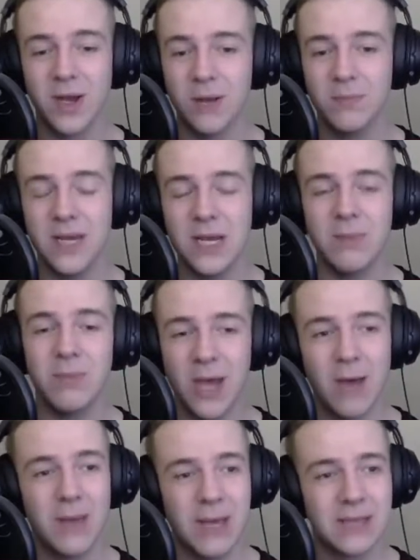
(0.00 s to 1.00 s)

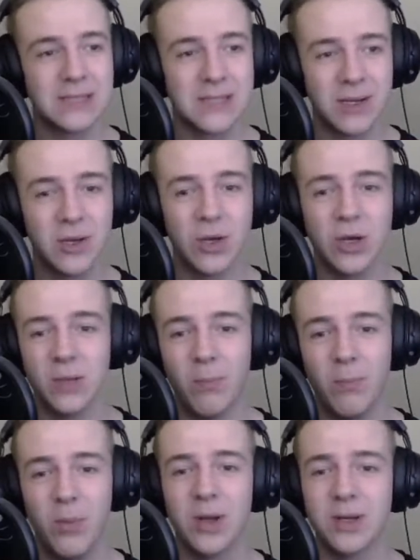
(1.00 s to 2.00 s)
DPM is good,
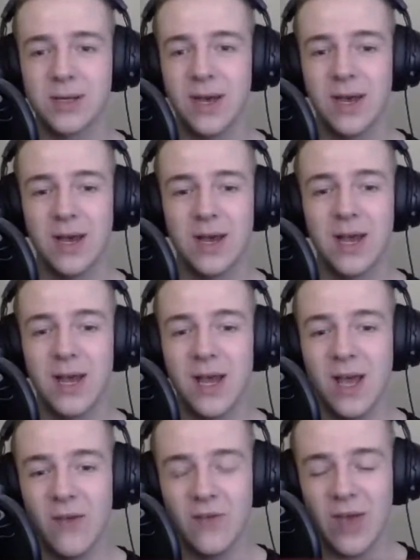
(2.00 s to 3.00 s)
but
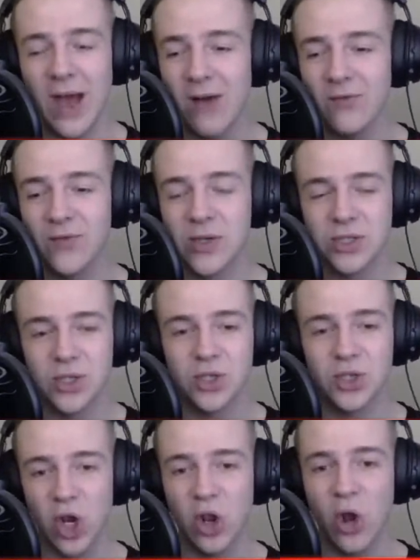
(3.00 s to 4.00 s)
if you have
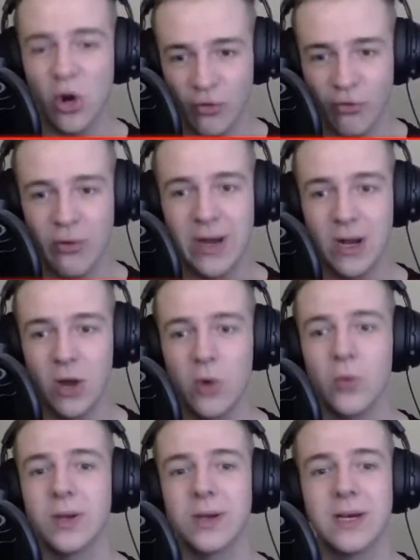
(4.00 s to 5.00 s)
such a long
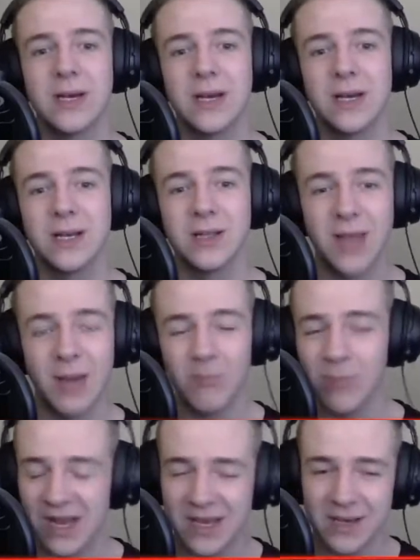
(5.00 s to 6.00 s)
reload that
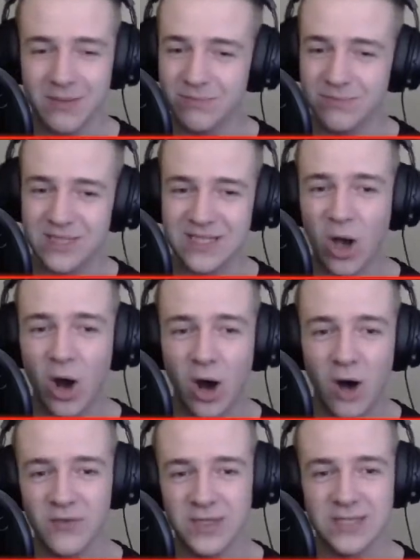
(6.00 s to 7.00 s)
like
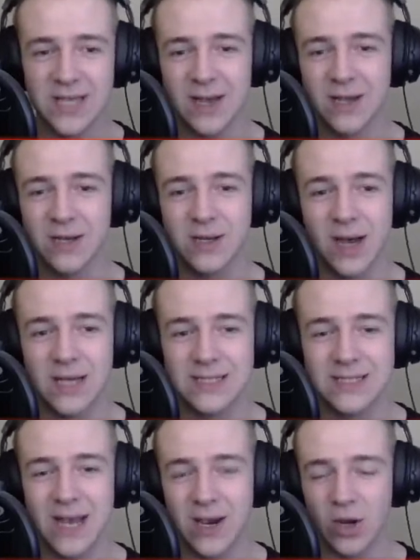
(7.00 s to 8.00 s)
half a second,
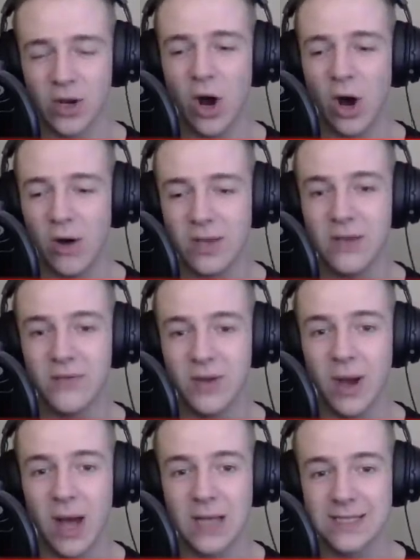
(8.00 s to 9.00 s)
even
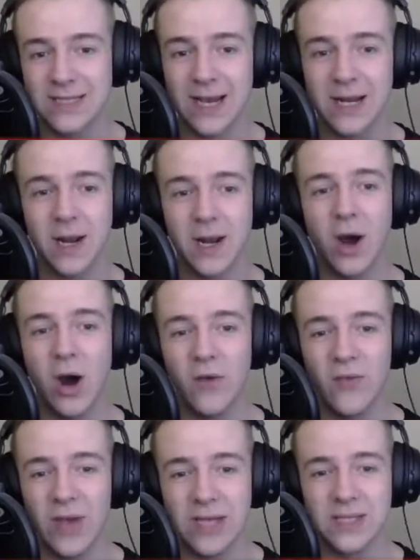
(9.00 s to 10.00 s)
a second and a half
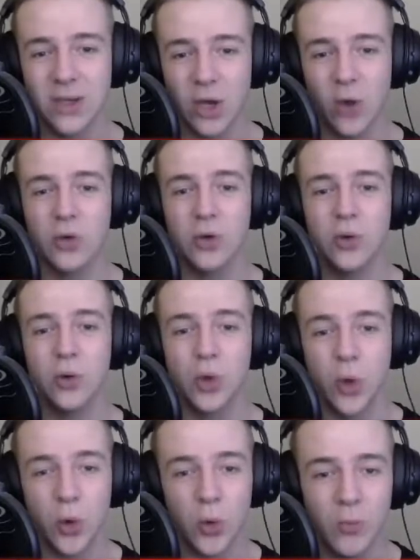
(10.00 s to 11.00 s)
isn't going to do
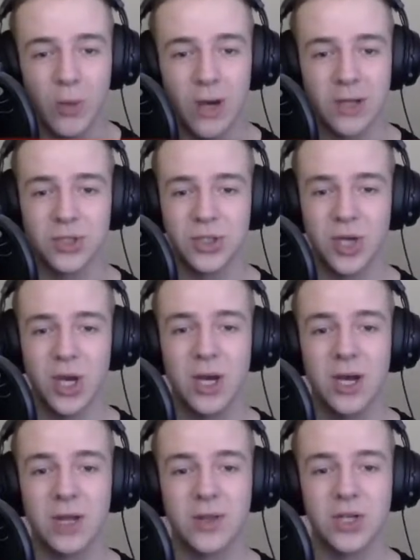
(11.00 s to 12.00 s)
too much
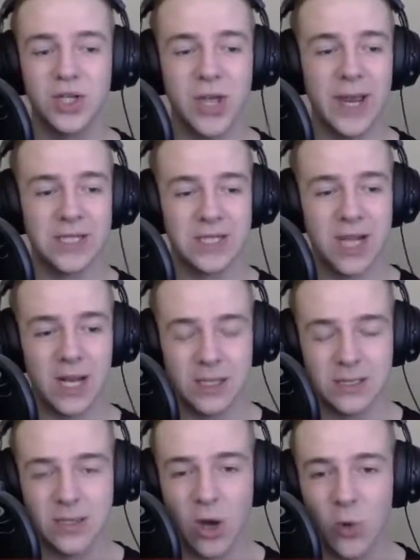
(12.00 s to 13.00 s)
to change like
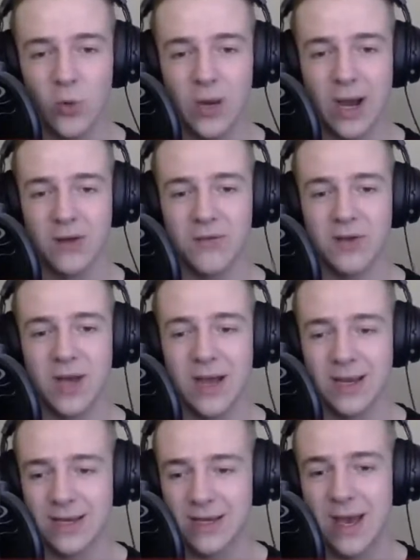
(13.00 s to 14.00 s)
this whole kind of
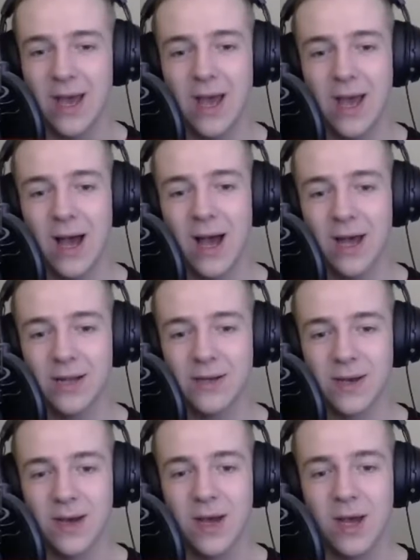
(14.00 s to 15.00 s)
tank.
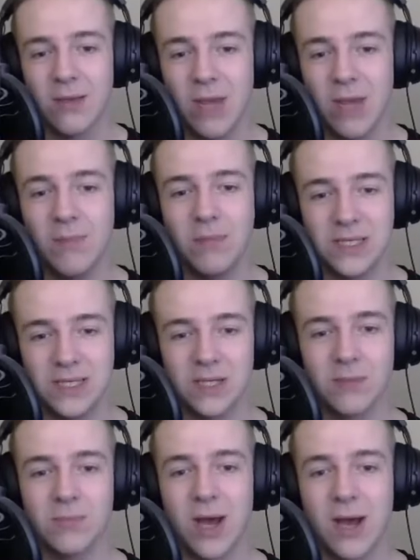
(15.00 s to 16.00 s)
And maybe
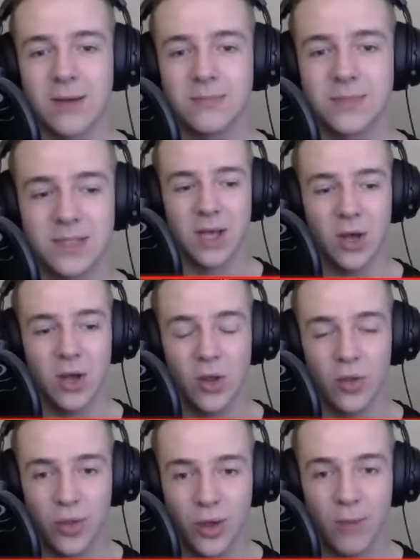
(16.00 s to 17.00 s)
sometimes
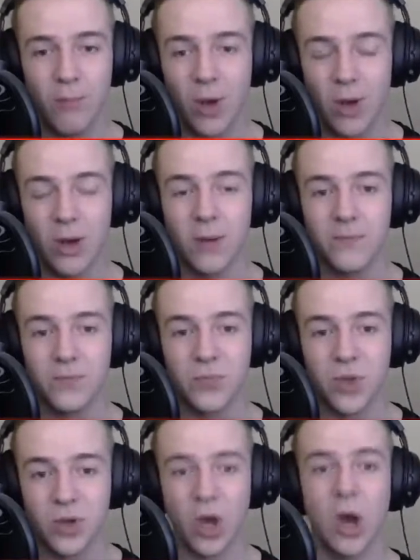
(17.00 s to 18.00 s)

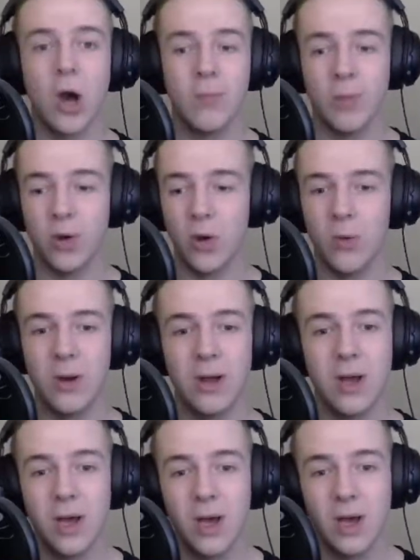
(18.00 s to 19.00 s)
the turbo
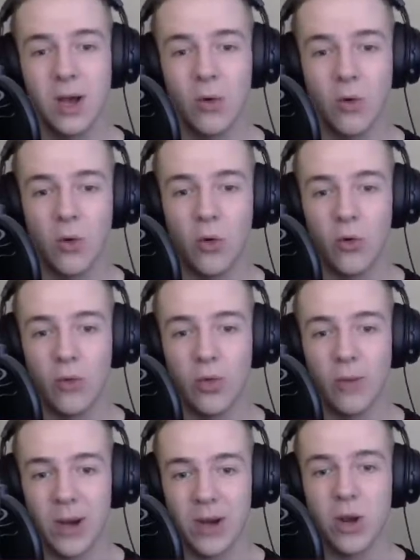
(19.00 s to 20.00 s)
or the
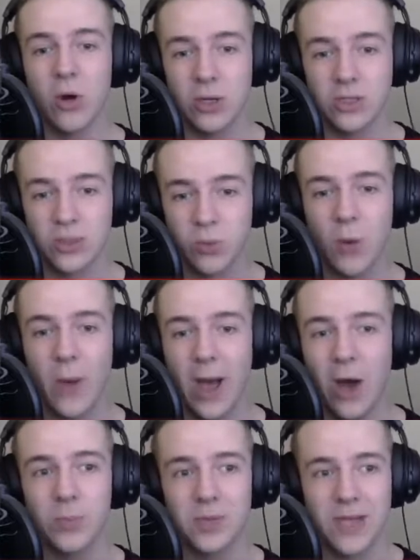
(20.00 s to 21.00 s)
binoculars will
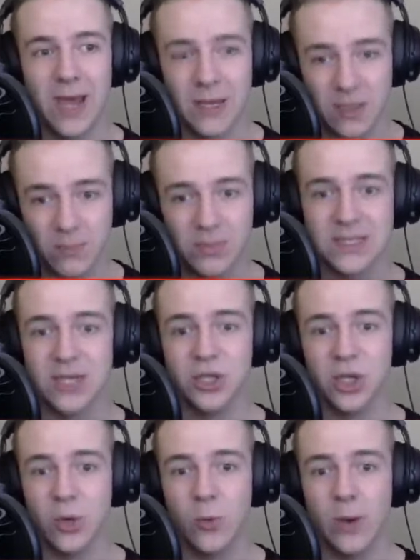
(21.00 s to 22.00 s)
help to get into
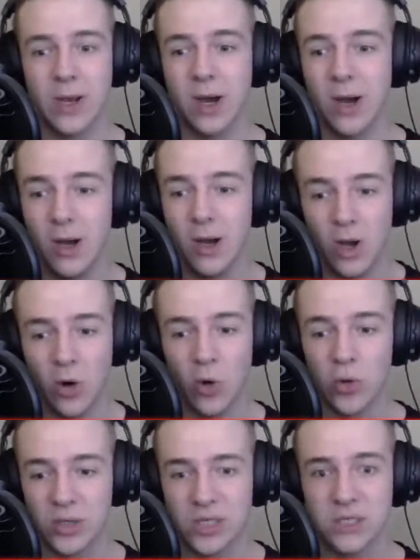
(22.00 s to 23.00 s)
position quicker
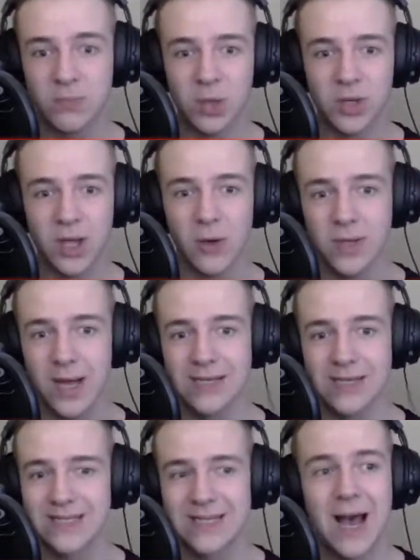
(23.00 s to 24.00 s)
or to spot out
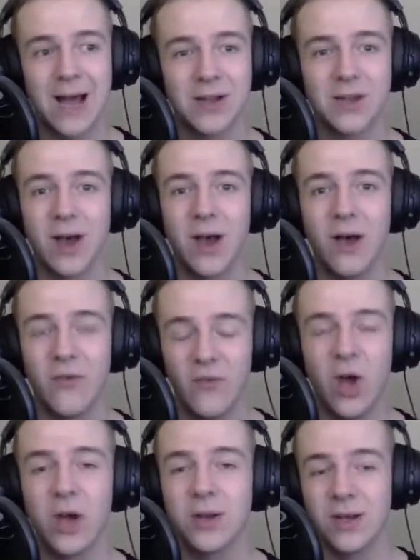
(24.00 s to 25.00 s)
tanks at a
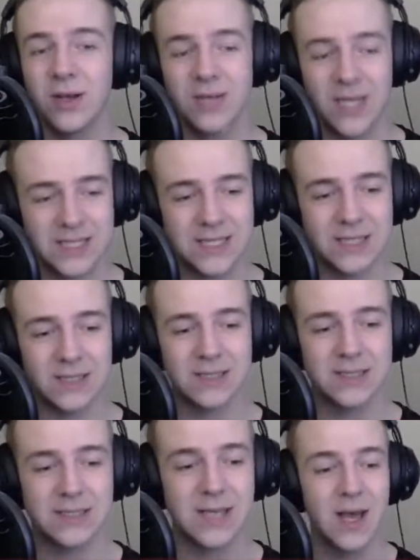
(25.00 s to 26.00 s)
further
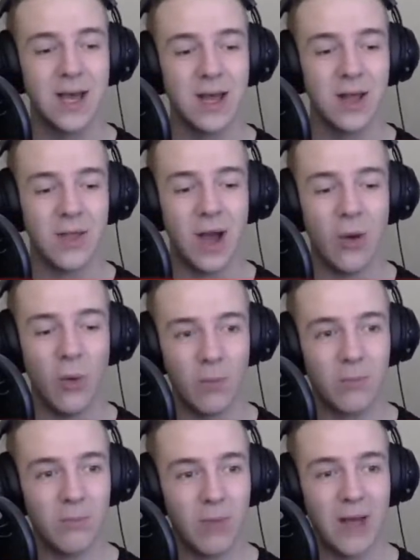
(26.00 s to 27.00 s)
distance. Now,
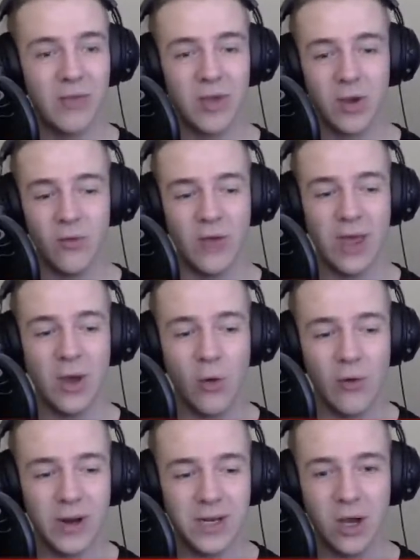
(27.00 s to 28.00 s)
Adek over here
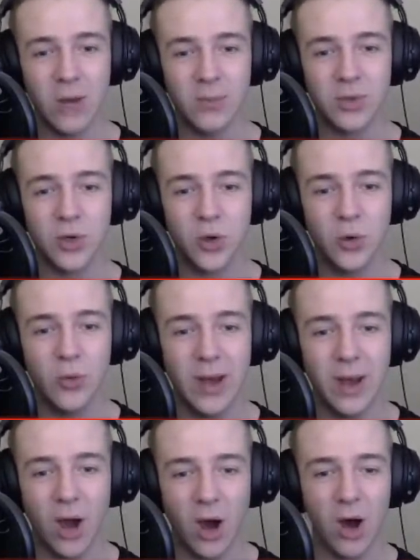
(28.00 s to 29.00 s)
already up to
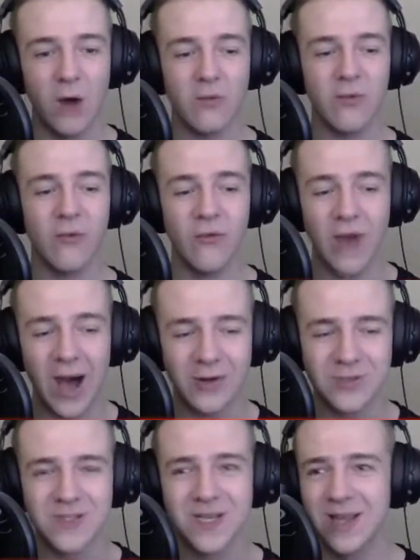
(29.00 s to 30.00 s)

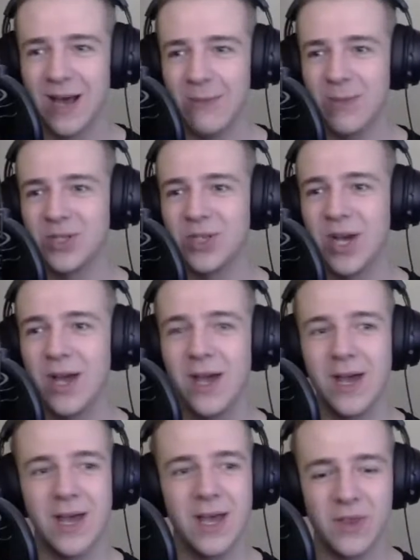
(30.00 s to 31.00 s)
2,500 damage
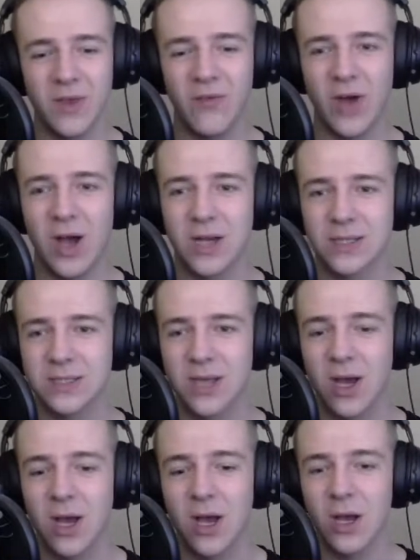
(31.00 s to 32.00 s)
in the first
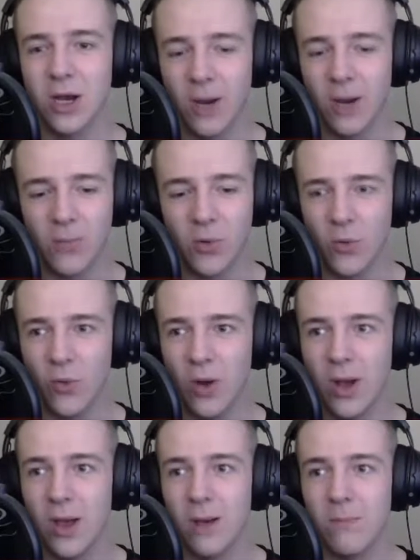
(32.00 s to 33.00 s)
couple
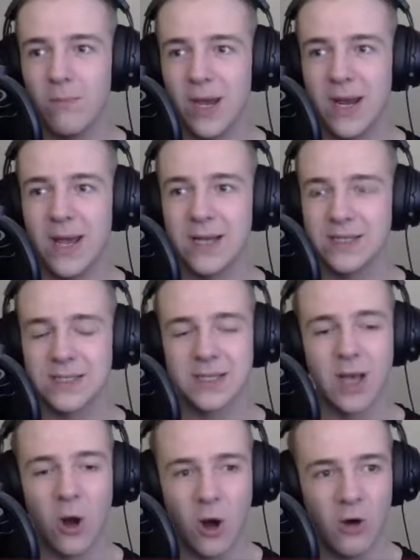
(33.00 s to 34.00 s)
minutes
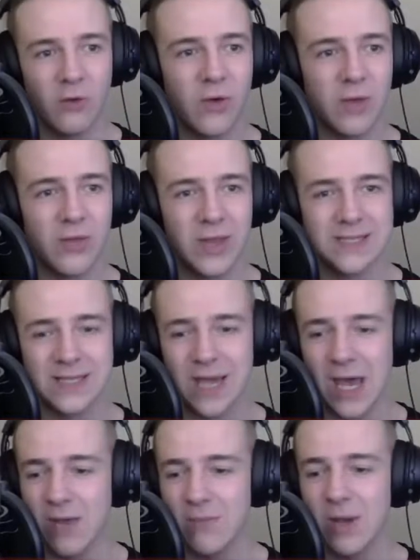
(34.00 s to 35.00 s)
of this
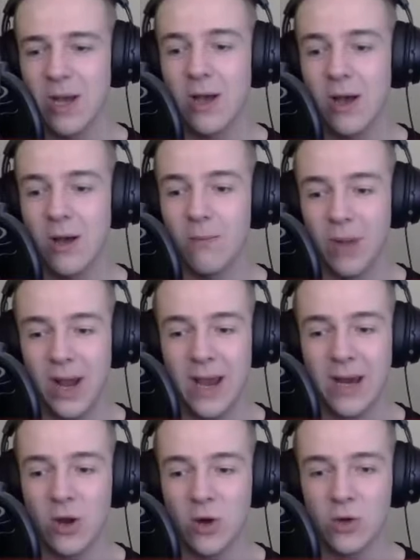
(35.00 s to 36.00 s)
game.
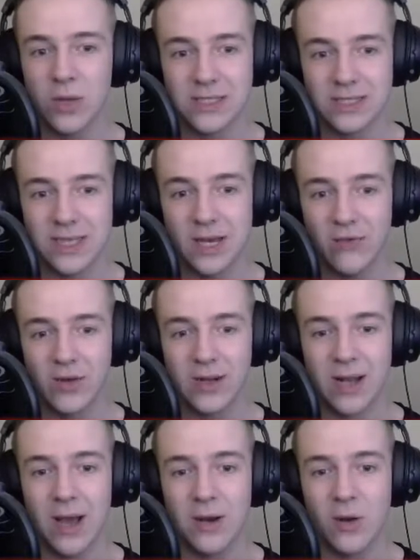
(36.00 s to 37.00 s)
Played on Sacred
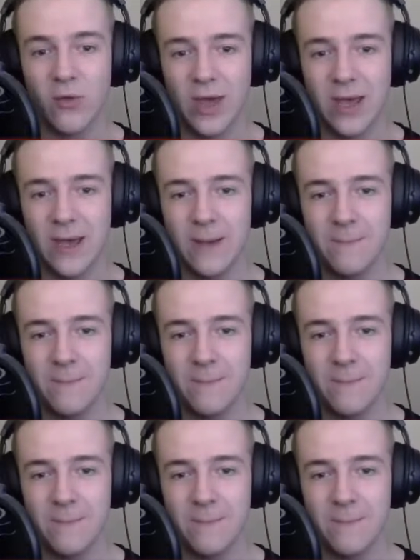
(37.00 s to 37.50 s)
Line over here,